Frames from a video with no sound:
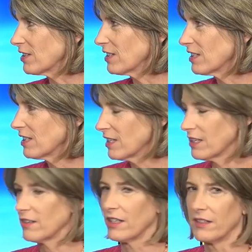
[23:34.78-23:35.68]

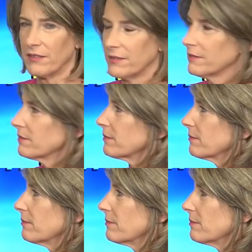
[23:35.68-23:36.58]

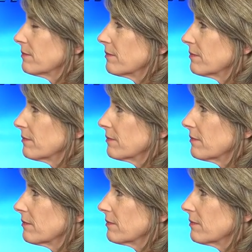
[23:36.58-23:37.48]

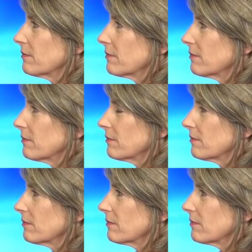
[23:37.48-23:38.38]

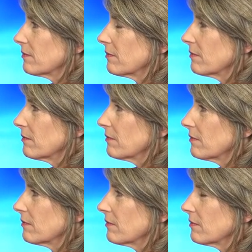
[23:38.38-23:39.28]

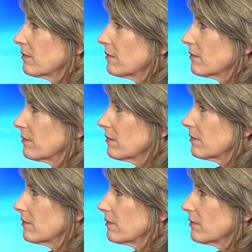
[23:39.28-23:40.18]

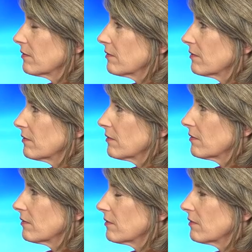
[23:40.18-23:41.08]

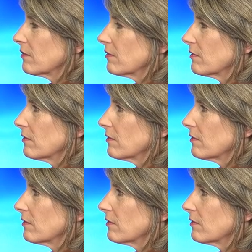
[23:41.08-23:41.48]
This person isn't speaking.